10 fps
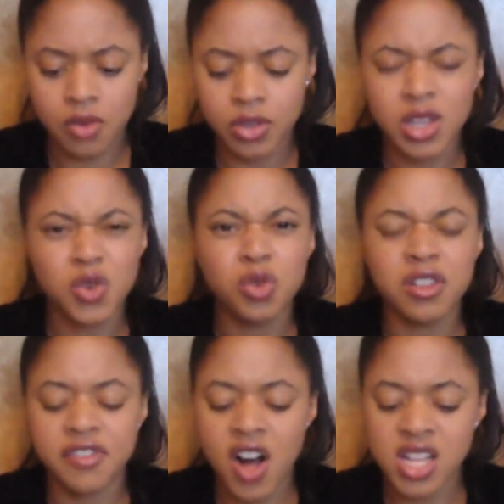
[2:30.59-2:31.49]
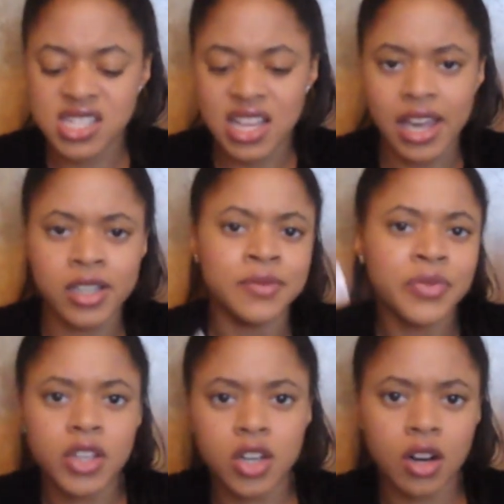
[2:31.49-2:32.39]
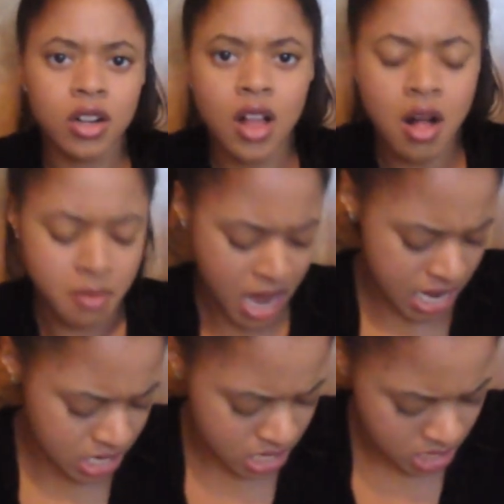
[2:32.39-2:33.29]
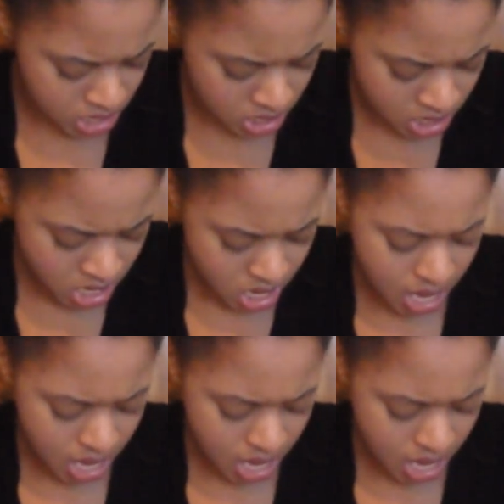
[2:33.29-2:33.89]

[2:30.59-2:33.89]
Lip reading: really cool fonts, like Girl Almighty,